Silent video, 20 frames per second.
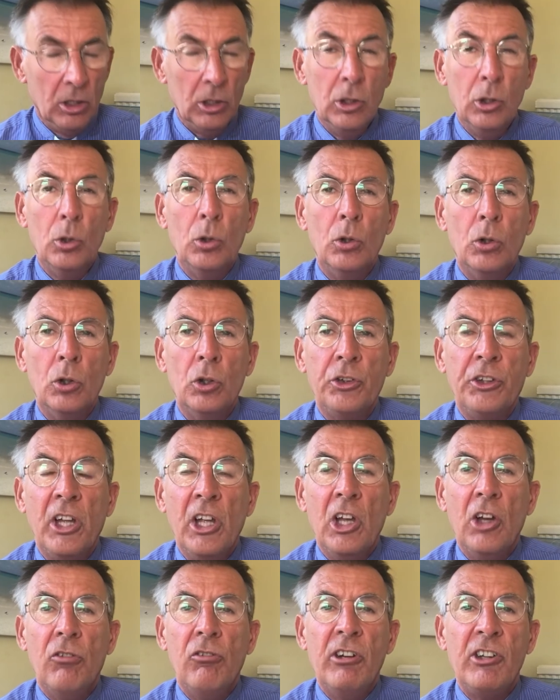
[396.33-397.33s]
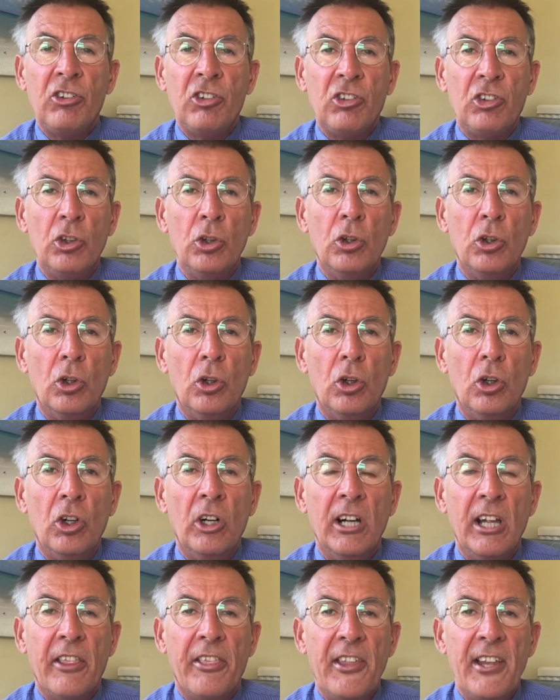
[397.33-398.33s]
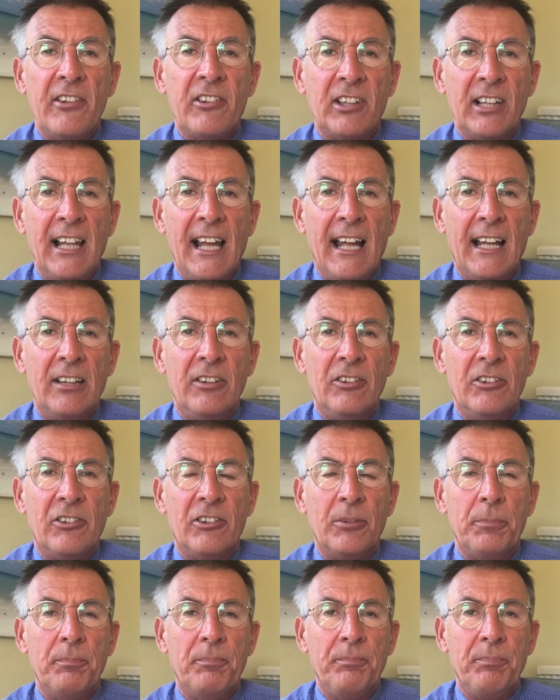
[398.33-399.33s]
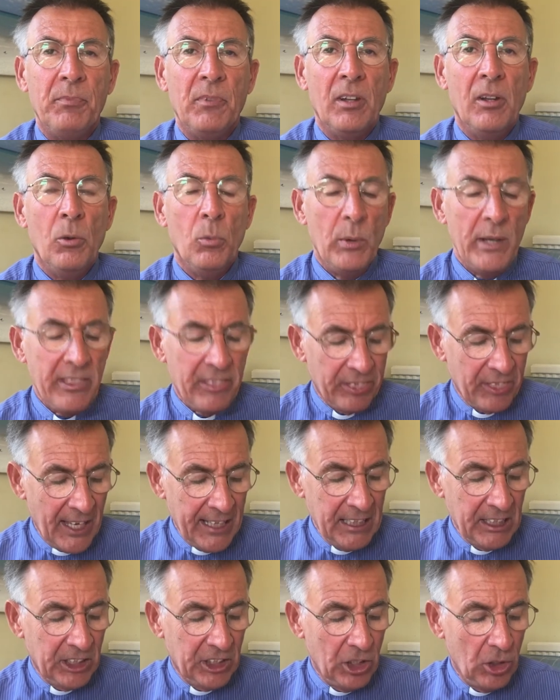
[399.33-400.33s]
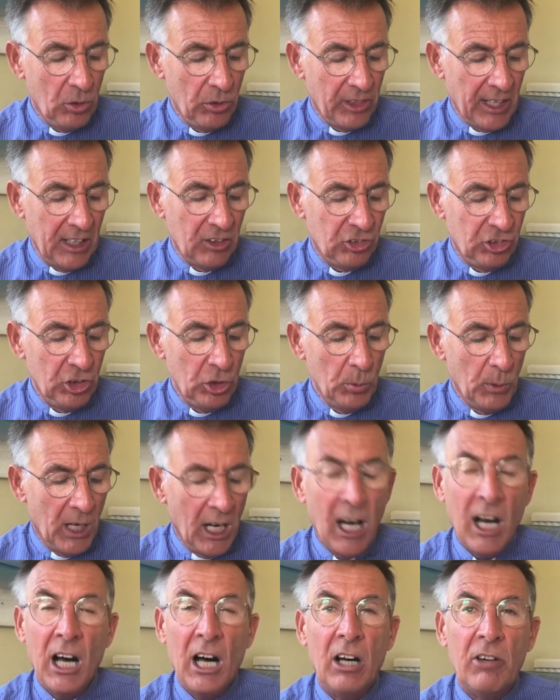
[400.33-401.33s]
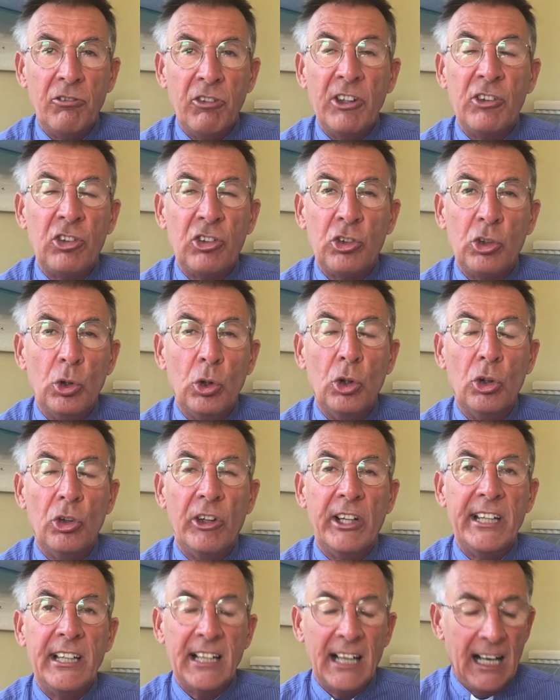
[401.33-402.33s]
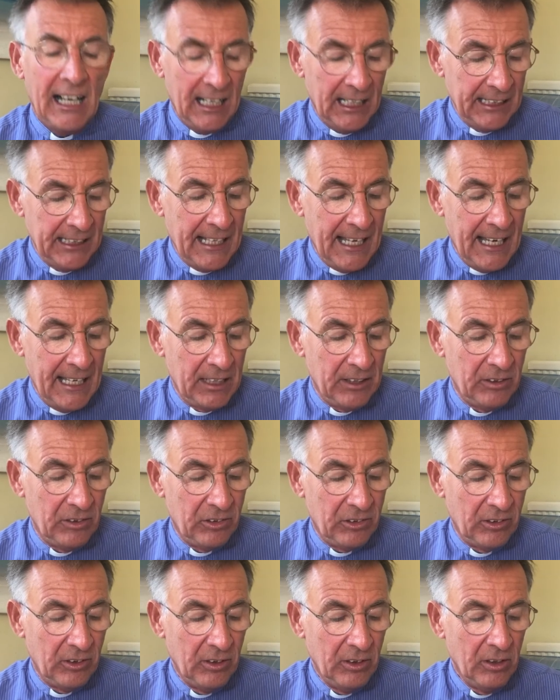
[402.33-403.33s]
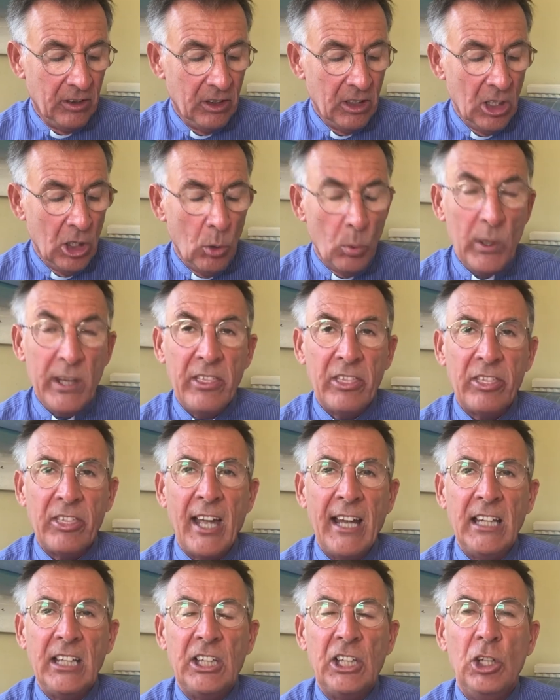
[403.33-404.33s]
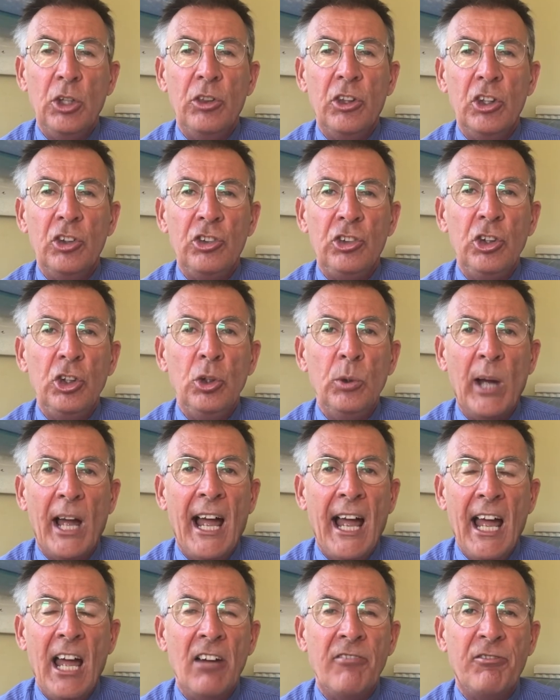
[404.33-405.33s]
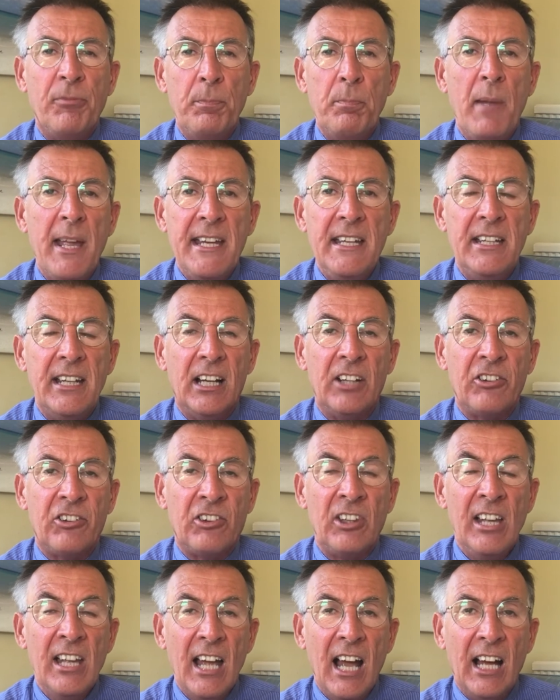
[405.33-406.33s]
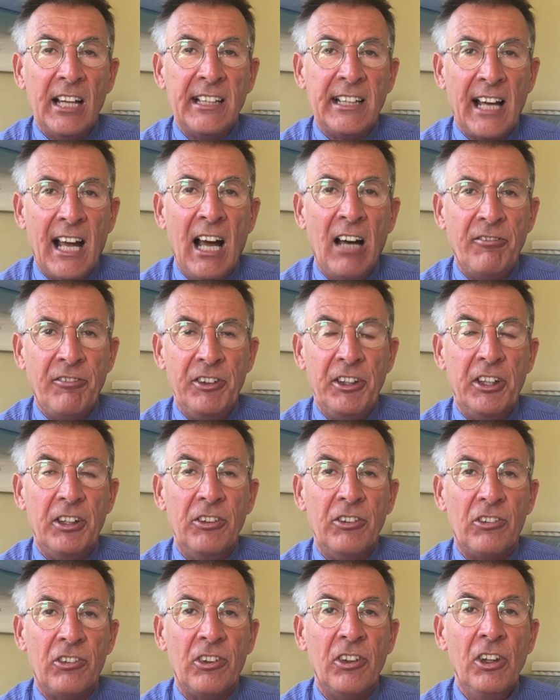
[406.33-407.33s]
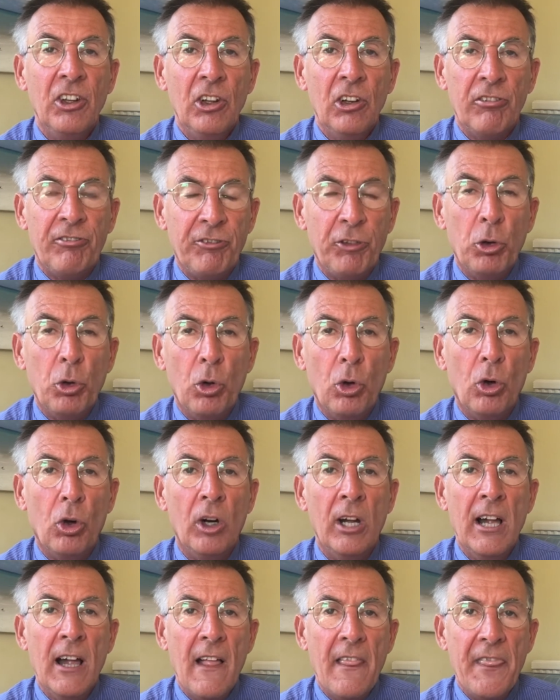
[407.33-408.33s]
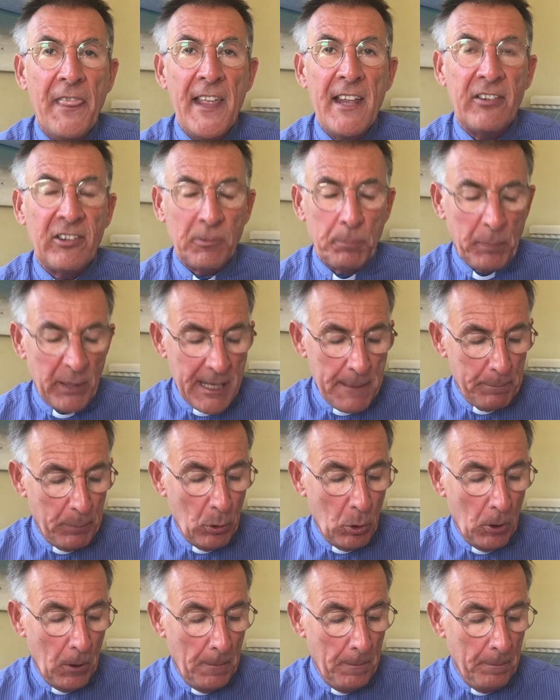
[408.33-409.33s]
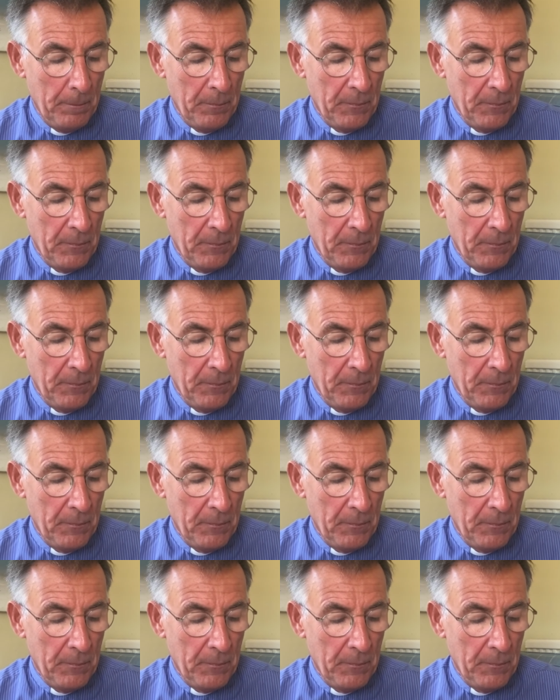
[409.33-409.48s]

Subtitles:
Lord, restore this land. We thank you that you are restoring our land. We thank you that you have made us a covenant for this people.